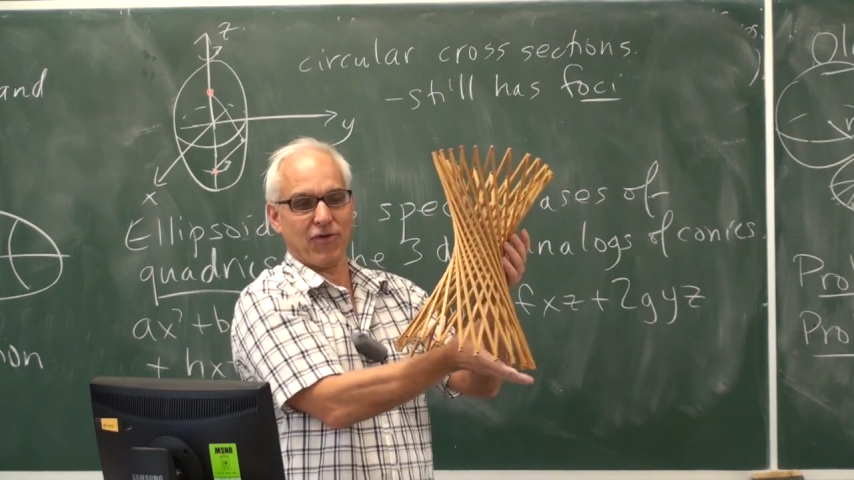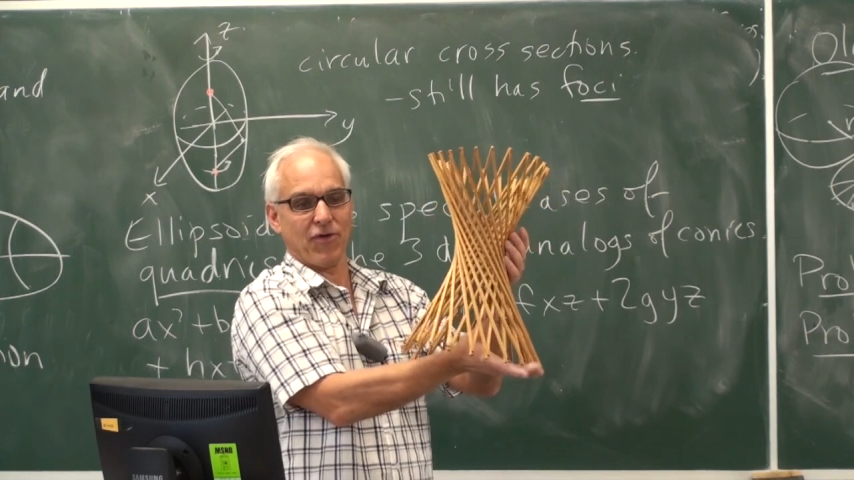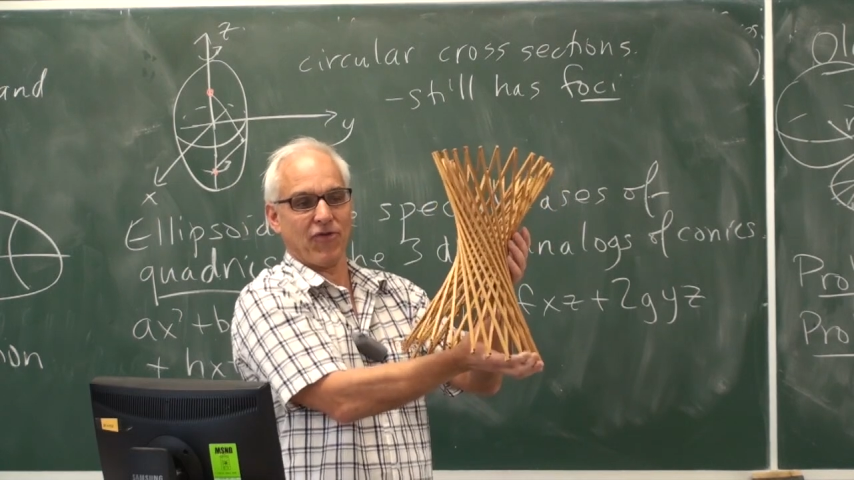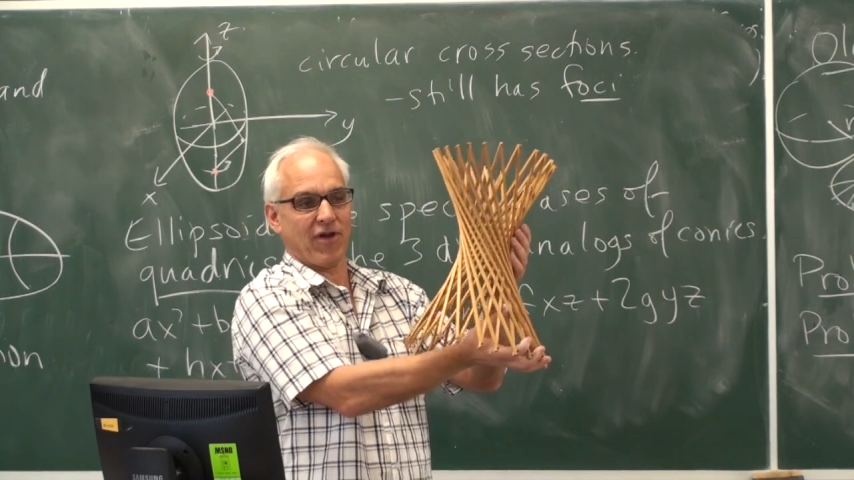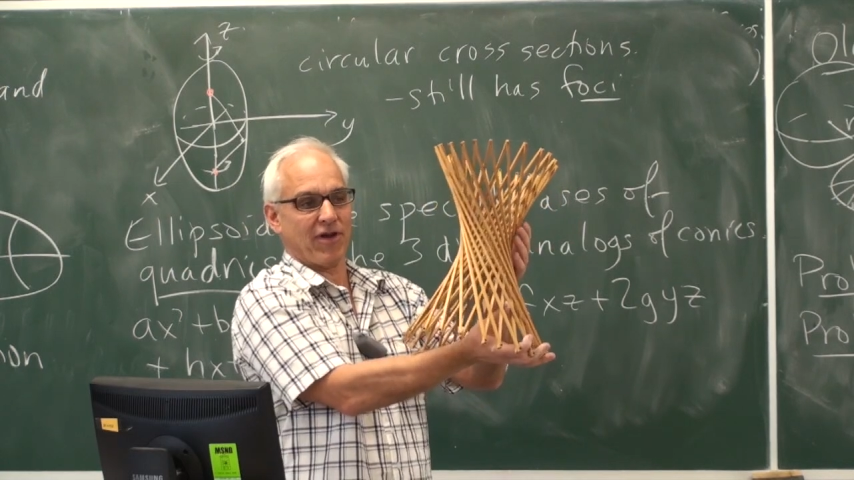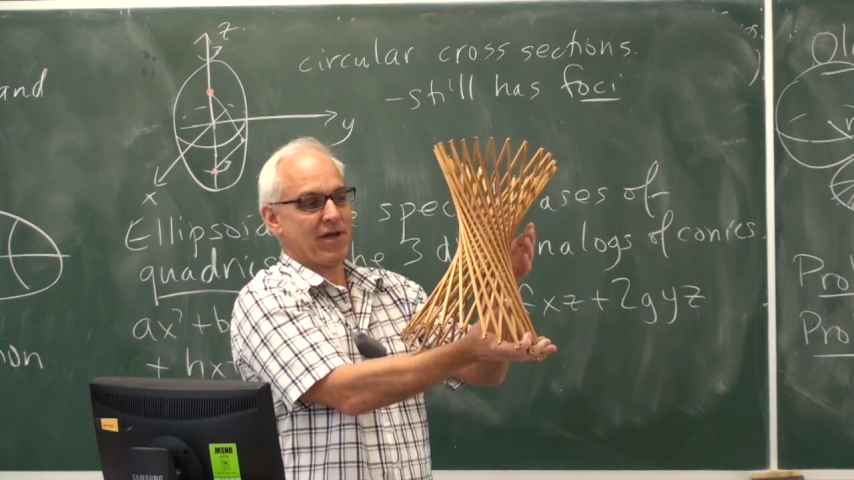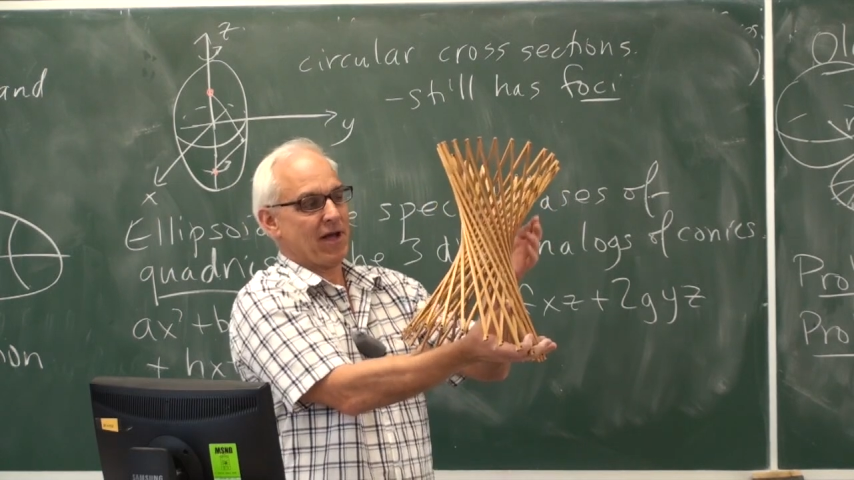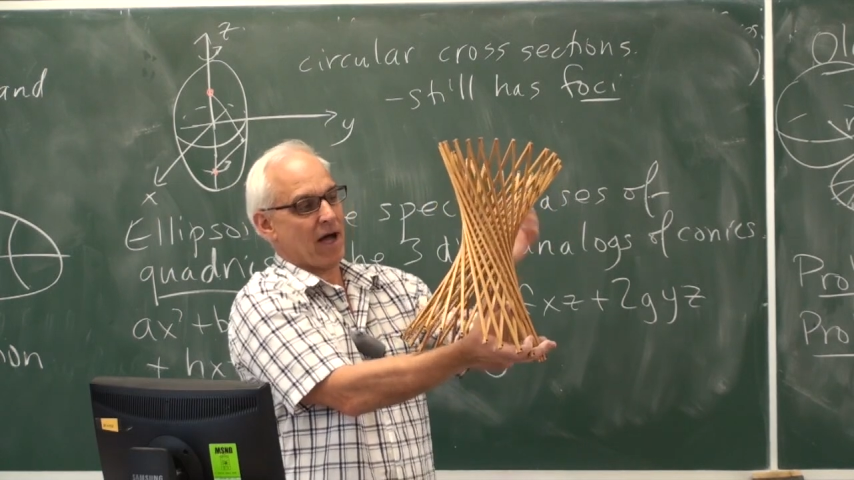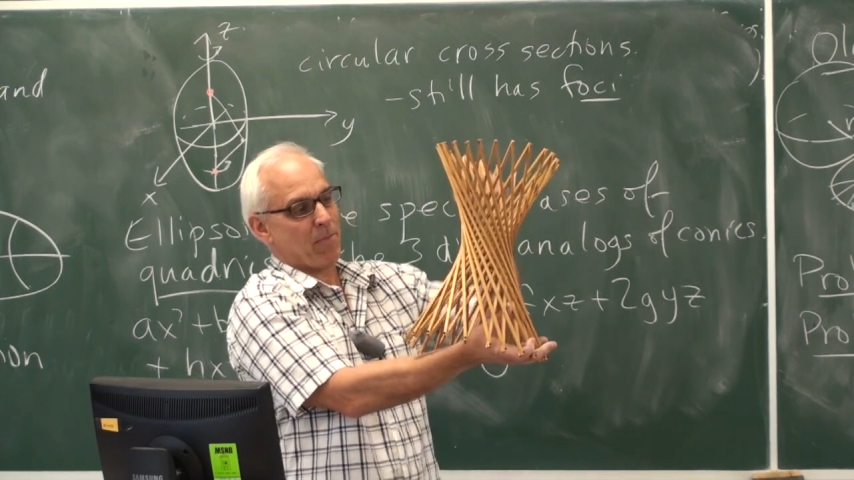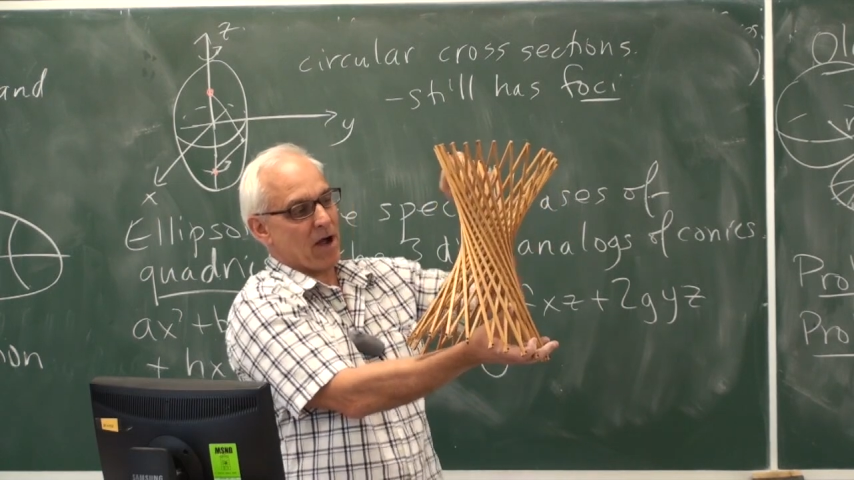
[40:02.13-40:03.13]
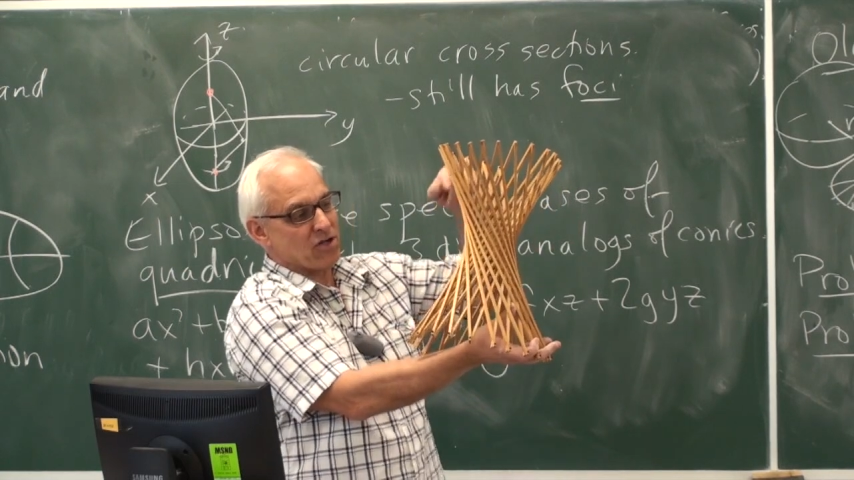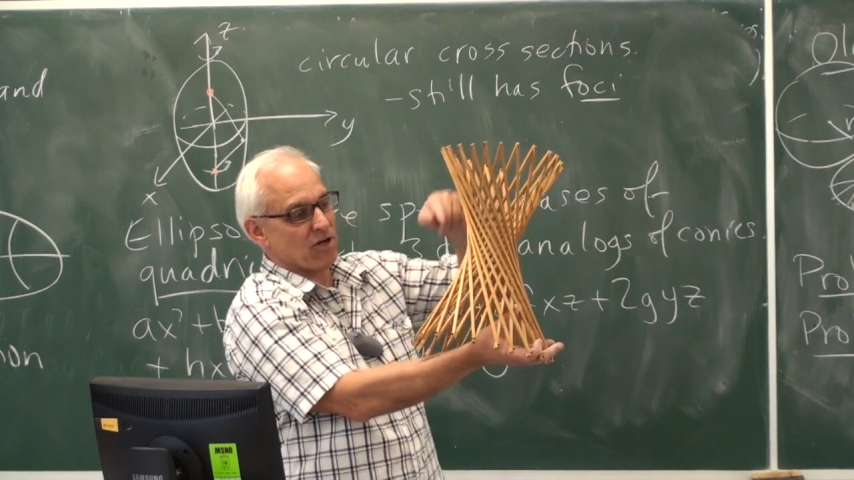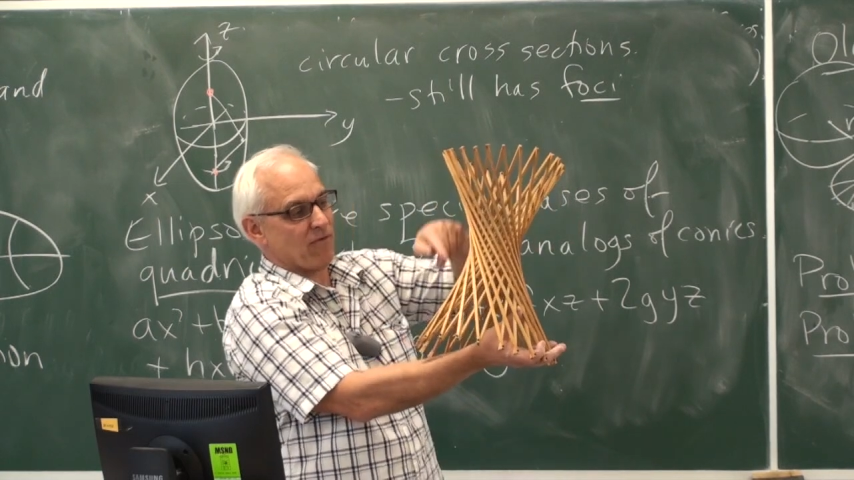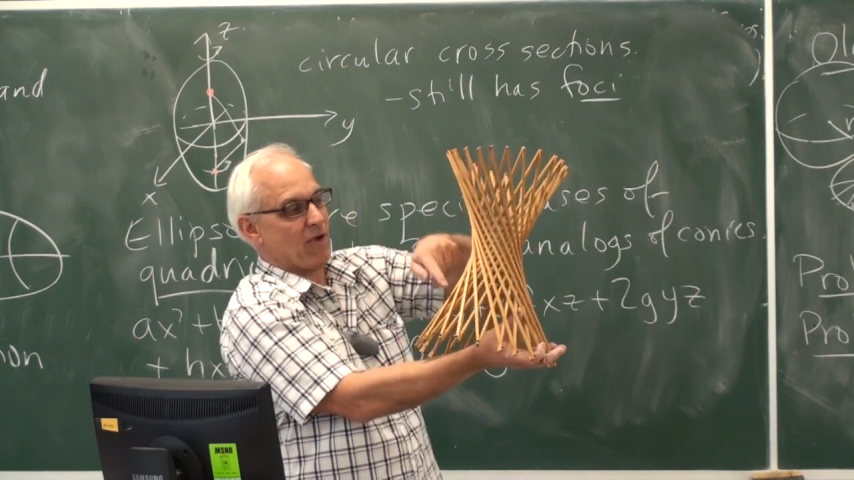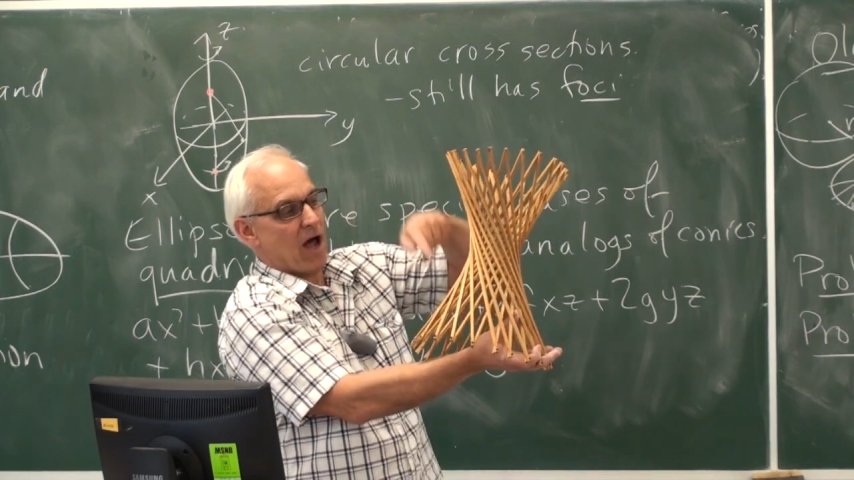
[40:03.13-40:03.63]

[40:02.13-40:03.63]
So there's a bunch of